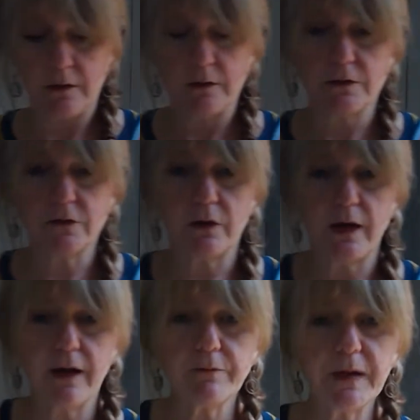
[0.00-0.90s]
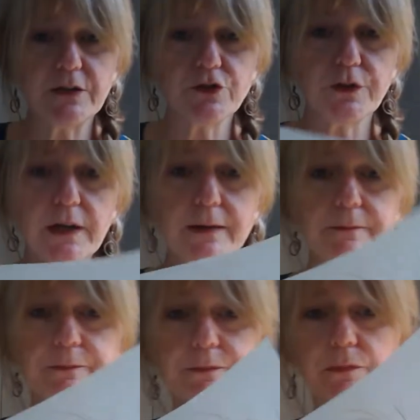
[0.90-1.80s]
so I have my tree.
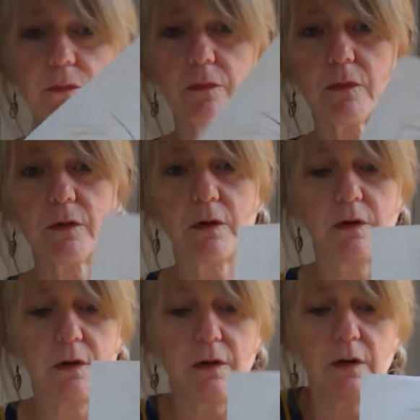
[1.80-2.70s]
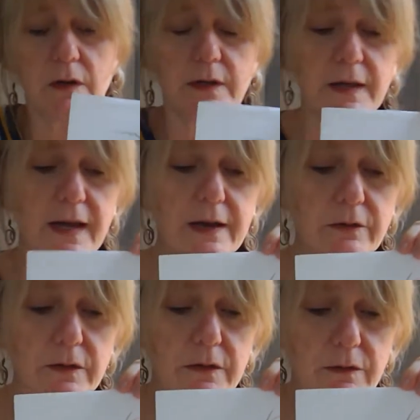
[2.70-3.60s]
And now
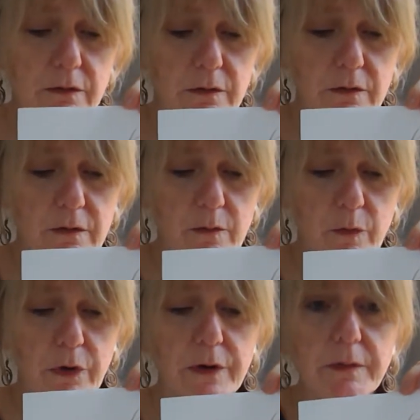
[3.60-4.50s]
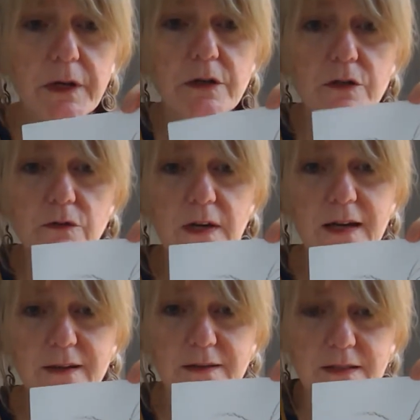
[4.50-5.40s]
what I'm going to do
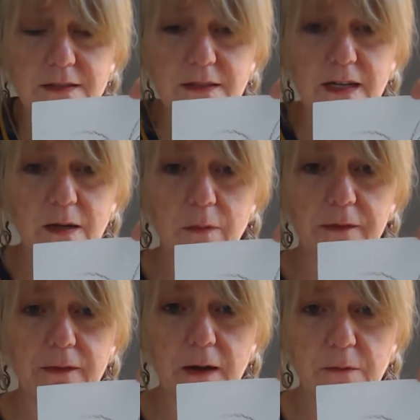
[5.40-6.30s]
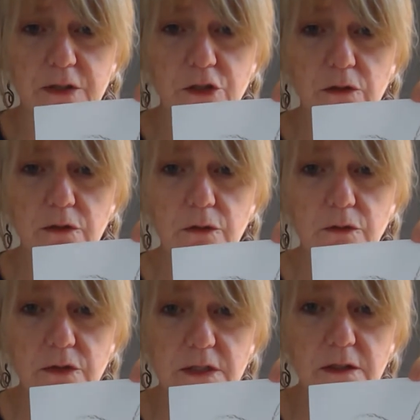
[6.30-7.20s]
next is take about that much
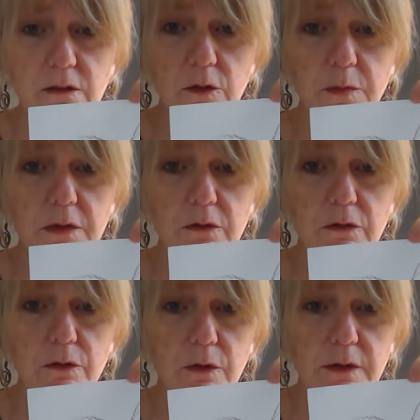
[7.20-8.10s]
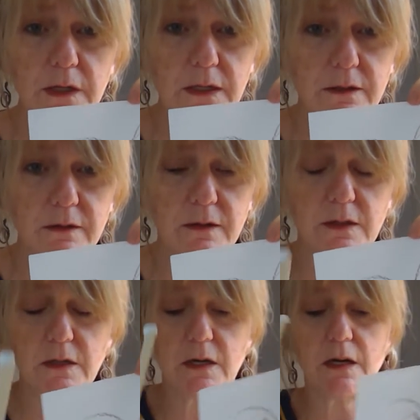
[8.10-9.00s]
glue, see a little bit of glue on the end,
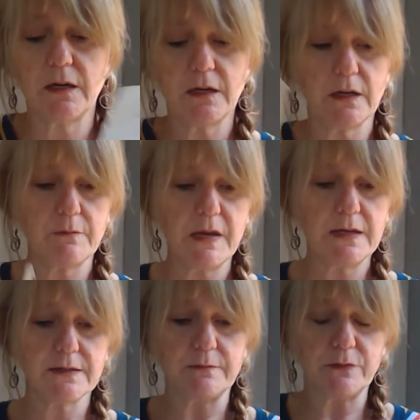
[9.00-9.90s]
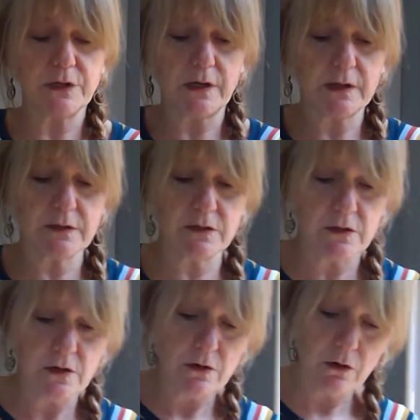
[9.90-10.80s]
and I'm going to make some dots
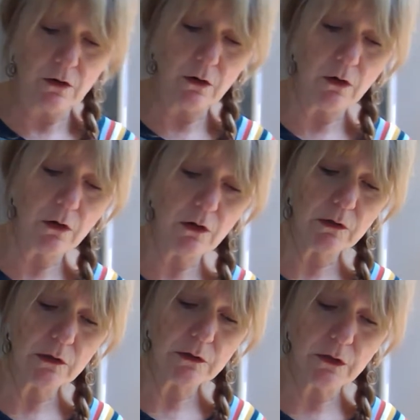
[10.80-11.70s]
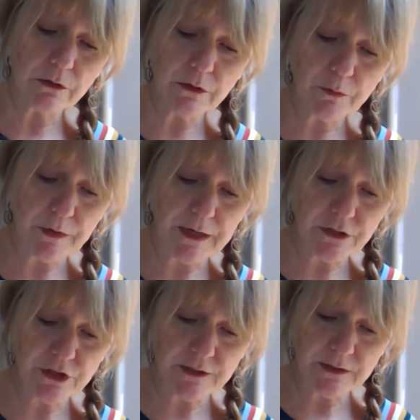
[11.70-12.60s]
all along the
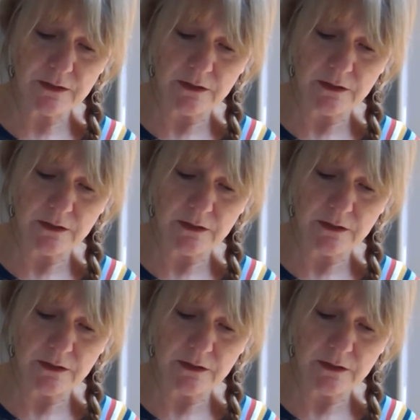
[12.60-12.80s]
branches.